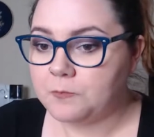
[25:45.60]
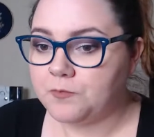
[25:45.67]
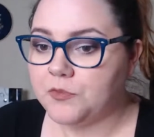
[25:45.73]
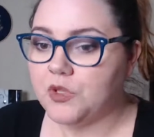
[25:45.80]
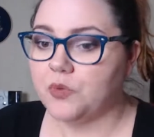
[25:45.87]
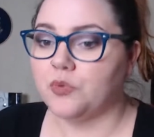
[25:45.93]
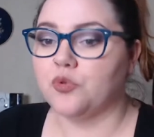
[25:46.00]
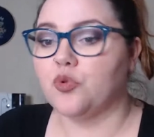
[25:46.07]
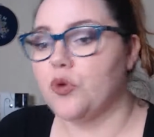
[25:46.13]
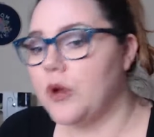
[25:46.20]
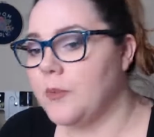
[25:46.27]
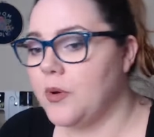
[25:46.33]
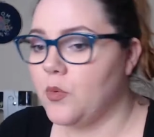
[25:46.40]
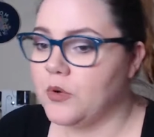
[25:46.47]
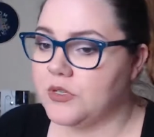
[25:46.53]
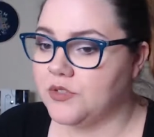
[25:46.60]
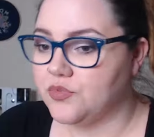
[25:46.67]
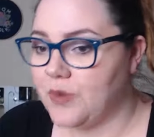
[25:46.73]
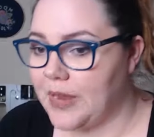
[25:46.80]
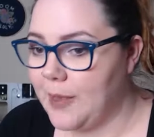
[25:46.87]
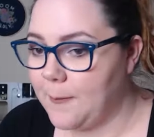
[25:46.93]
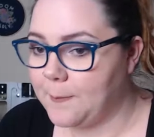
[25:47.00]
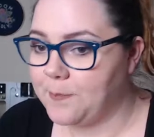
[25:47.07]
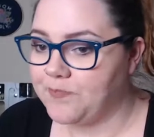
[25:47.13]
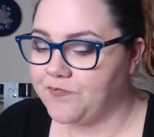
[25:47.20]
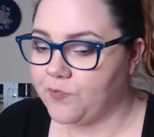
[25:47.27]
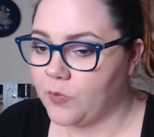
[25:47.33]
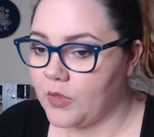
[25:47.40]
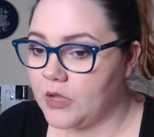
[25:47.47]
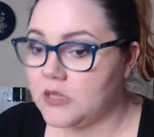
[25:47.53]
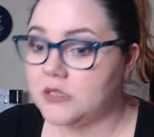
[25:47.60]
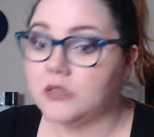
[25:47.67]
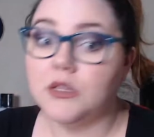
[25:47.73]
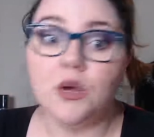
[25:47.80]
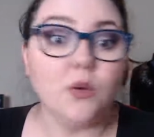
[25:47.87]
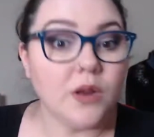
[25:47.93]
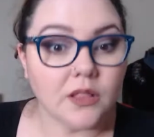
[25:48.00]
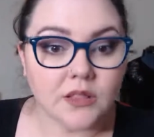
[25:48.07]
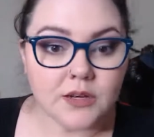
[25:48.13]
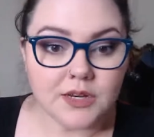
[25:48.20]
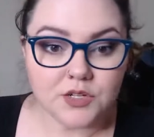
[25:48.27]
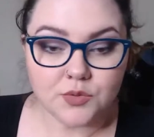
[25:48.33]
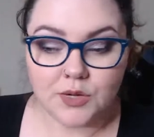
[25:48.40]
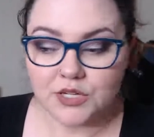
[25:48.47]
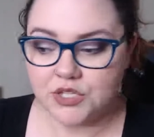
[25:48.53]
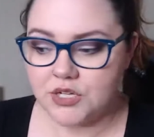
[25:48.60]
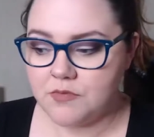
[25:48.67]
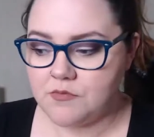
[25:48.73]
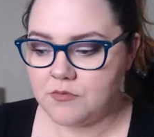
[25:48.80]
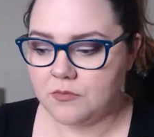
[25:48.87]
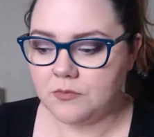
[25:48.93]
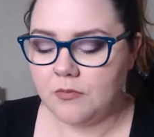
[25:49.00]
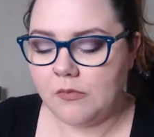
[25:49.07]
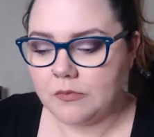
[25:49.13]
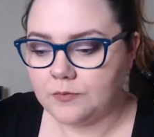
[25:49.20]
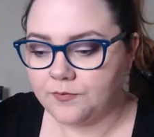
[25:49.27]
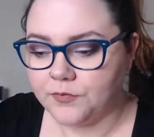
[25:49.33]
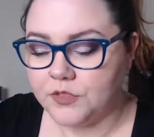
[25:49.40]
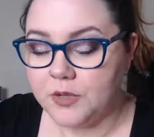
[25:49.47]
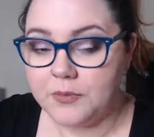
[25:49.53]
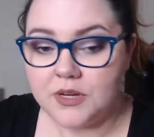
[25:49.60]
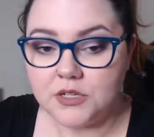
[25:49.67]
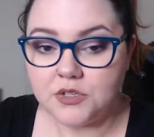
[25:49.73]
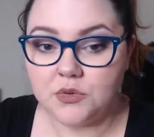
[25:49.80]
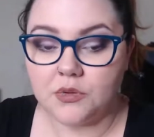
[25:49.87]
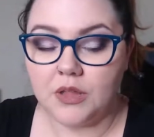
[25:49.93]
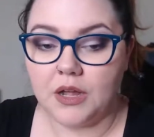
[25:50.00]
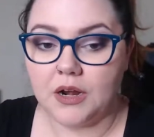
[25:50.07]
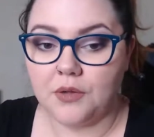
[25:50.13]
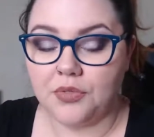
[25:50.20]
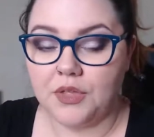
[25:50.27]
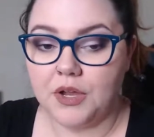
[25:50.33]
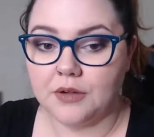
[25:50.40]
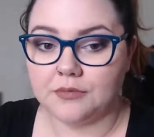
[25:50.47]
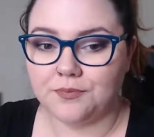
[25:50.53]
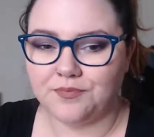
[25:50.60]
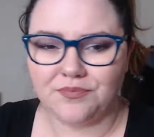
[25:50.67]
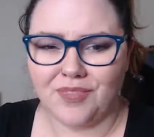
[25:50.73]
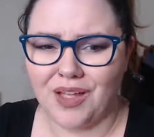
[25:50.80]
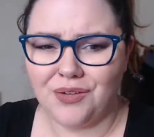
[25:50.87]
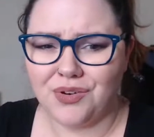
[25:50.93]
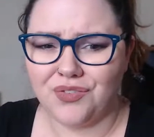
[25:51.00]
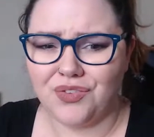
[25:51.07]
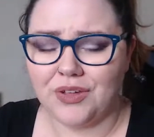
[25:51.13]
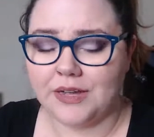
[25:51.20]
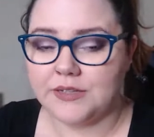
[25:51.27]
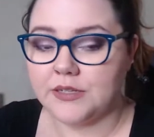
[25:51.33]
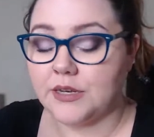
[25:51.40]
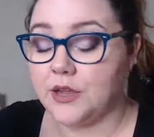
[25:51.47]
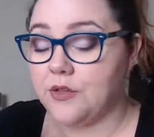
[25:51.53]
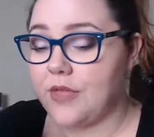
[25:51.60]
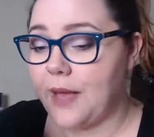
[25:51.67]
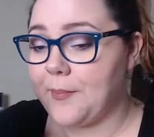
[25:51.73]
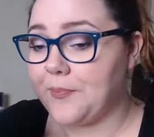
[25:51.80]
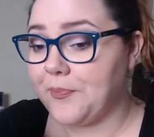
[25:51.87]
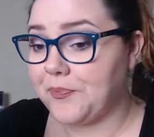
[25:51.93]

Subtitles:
So grandma was right, is loading the dishwasher. Somebody's doing that out there. I don't know if you guys can hear that.